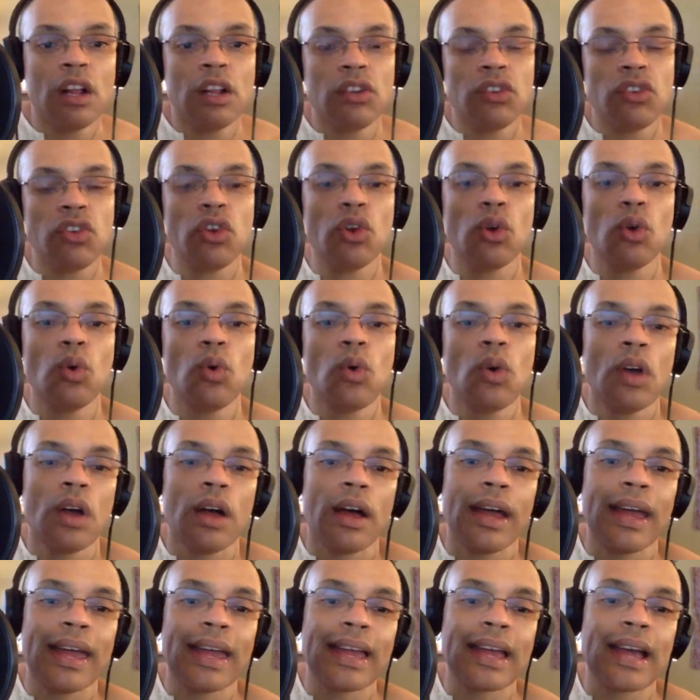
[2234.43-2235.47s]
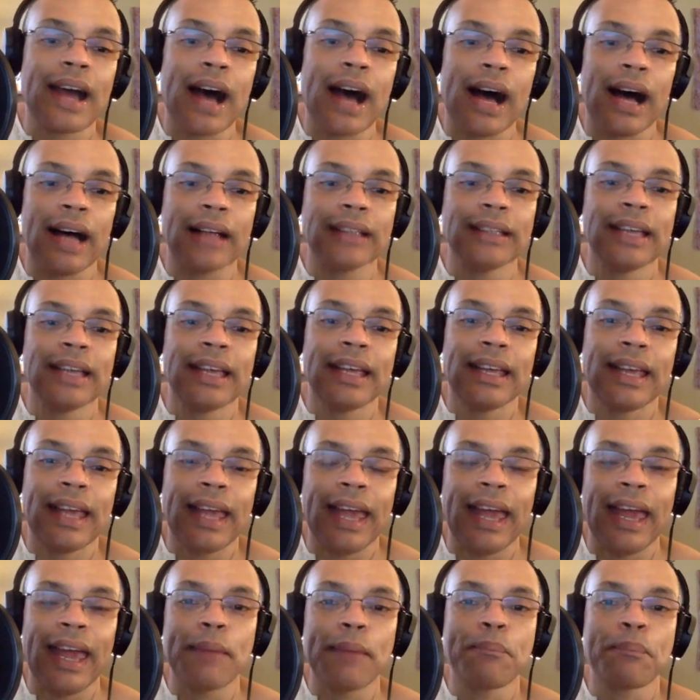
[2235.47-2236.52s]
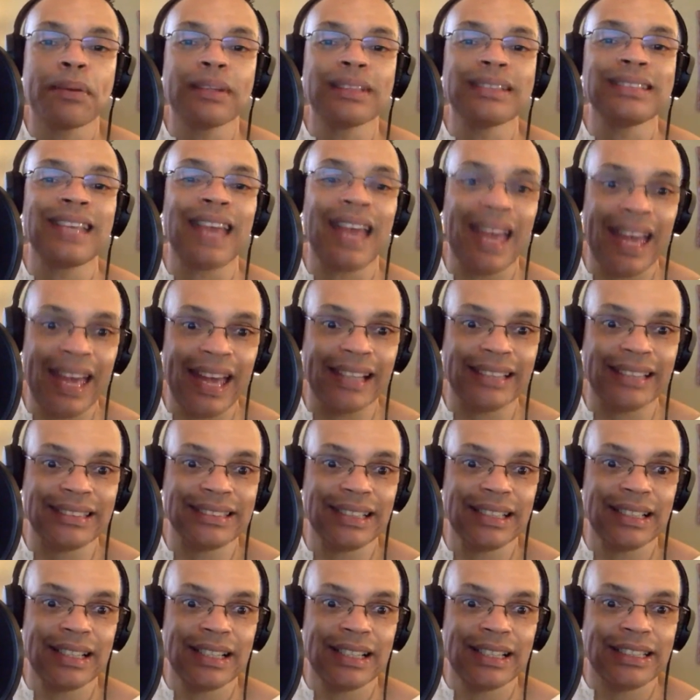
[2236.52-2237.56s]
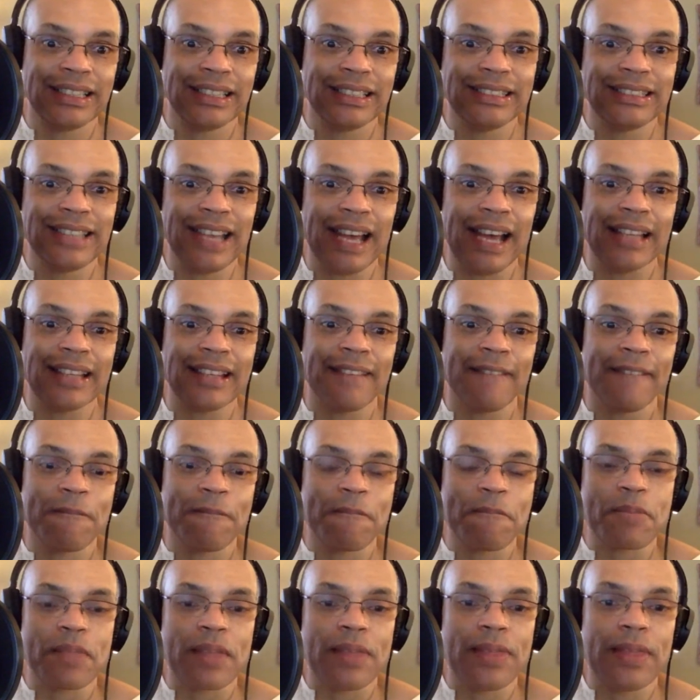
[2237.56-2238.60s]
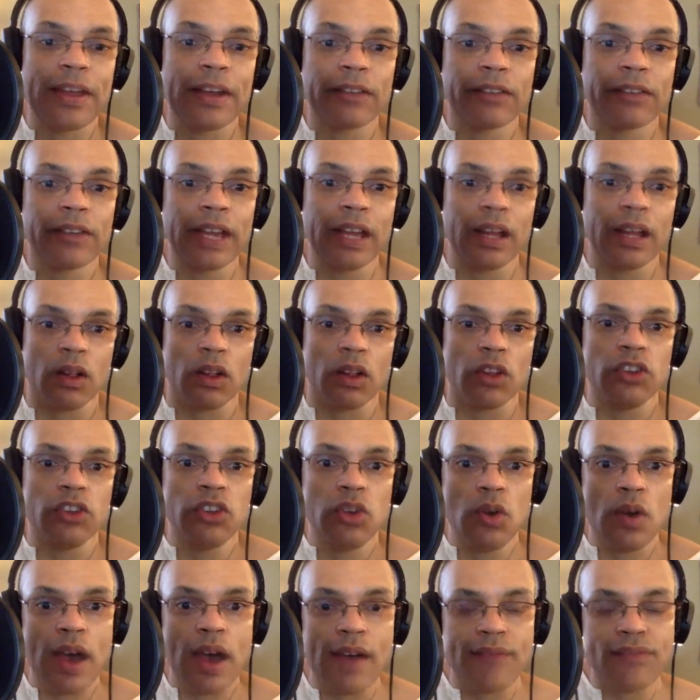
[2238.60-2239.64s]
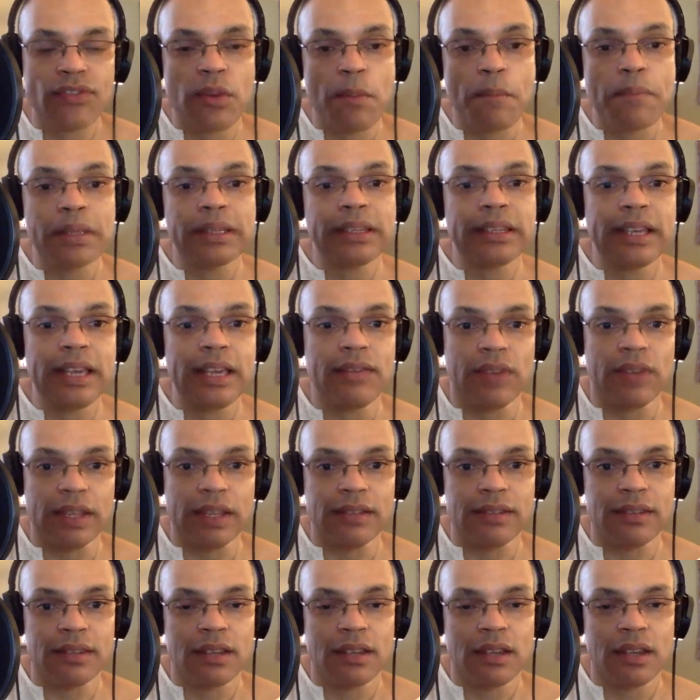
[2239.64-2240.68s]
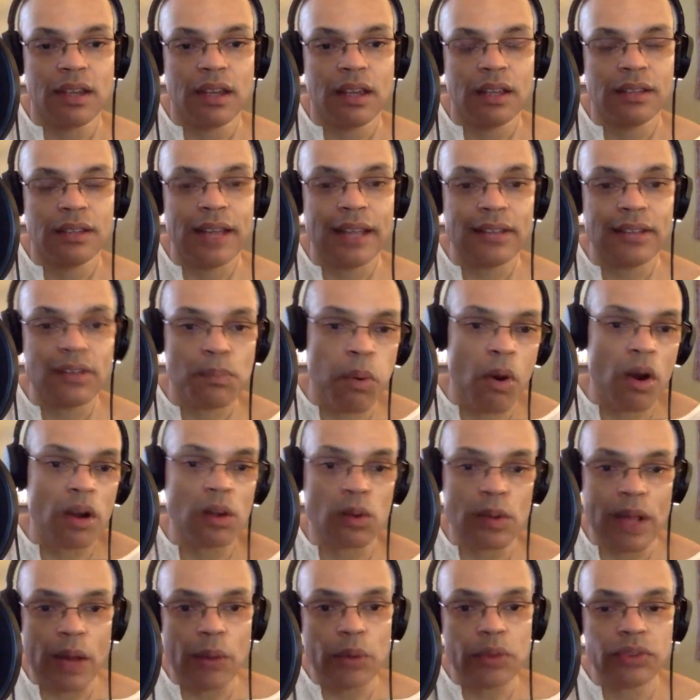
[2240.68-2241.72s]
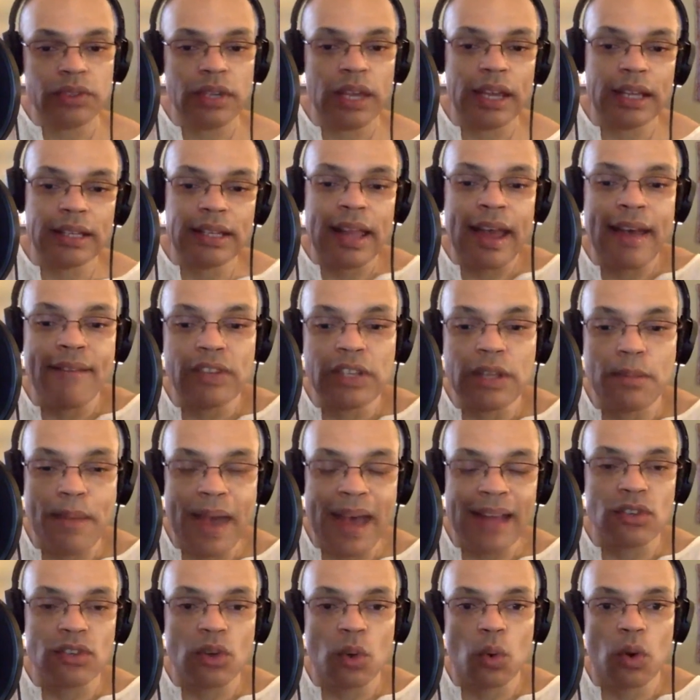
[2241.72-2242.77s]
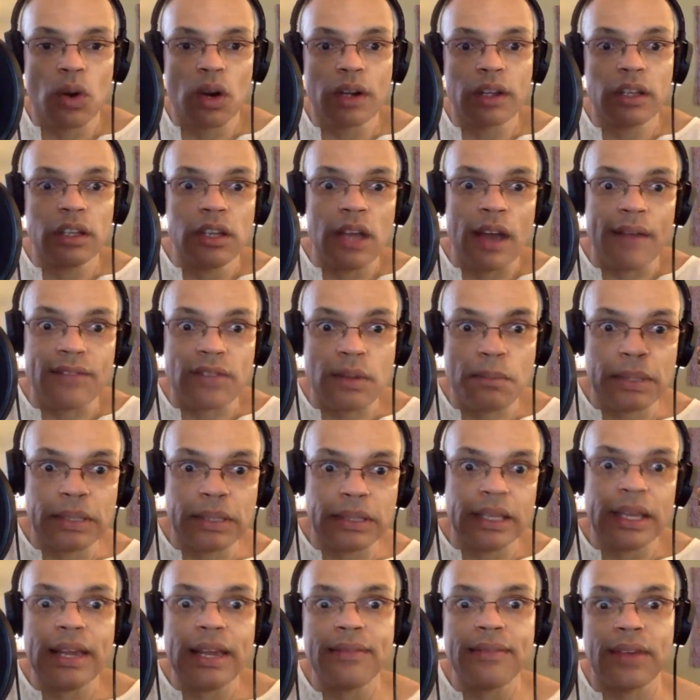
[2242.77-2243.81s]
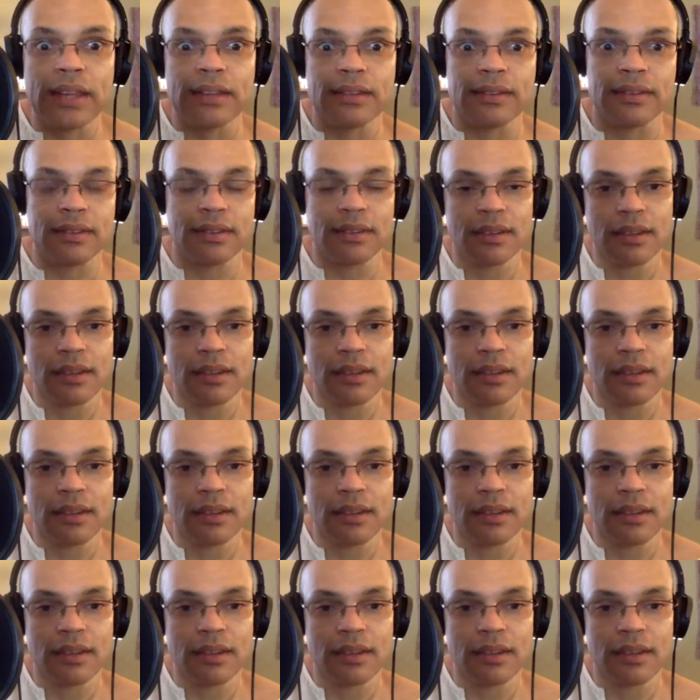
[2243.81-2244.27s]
to a god and pretend that they're real. You have to believe it. That's part of what I was saying. And having the magic work, you have to believe it.